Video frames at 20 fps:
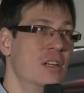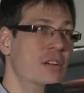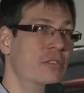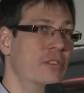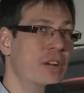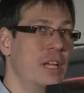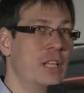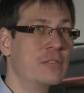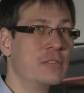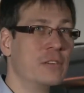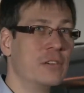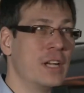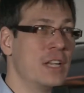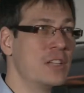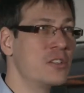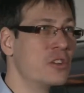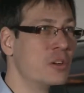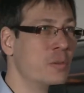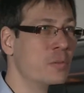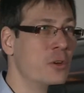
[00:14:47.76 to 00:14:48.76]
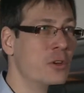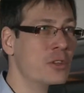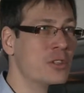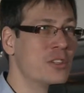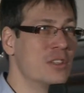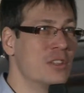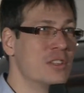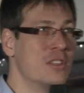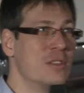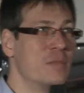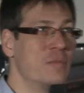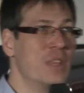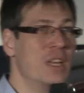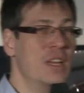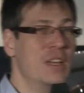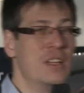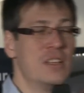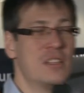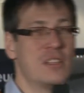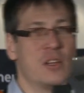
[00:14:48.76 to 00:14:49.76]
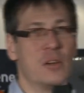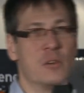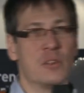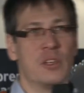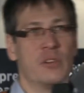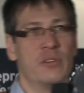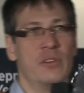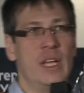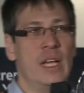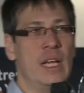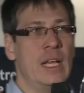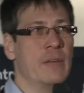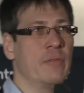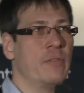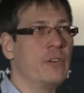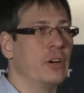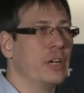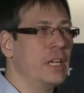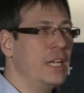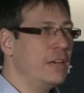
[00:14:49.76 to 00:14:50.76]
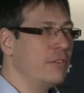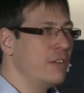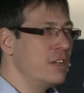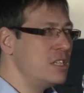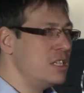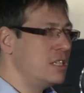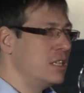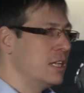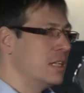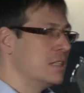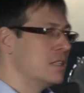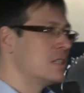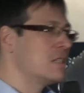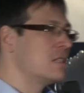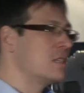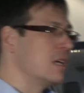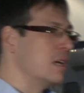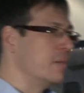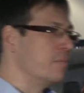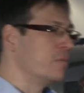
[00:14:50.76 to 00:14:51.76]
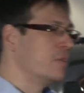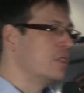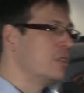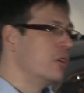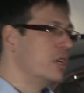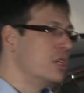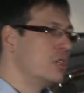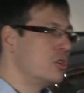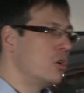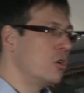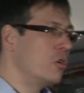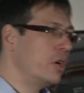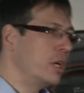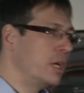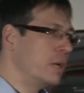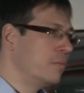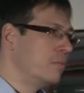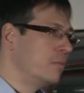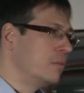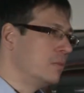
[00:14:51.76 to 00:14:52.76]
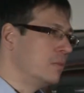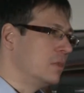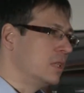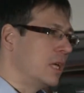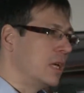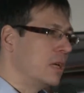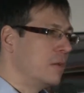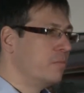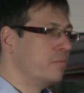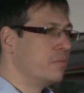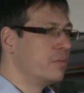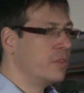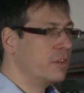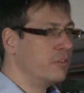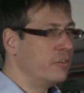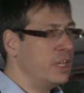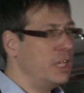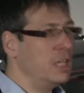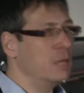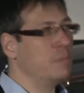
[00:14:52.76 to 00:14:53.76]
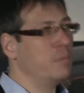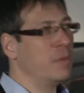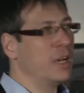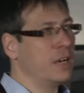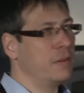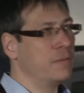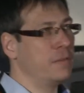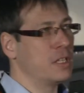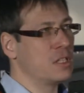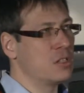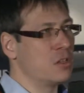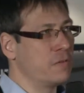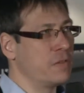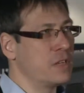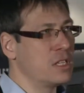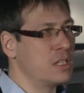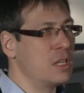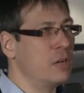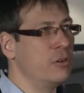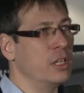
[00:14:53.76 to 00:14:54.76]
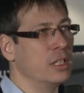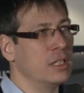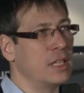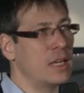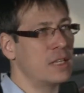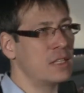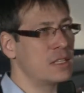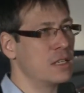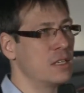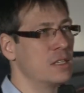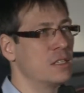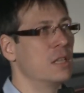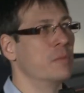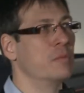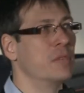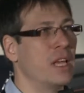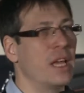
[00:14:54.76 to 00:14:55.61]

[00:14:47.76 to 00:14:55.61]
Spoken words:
rate for natural persons. So really for EU residents to enjoy the real benefits of Estonian tax system,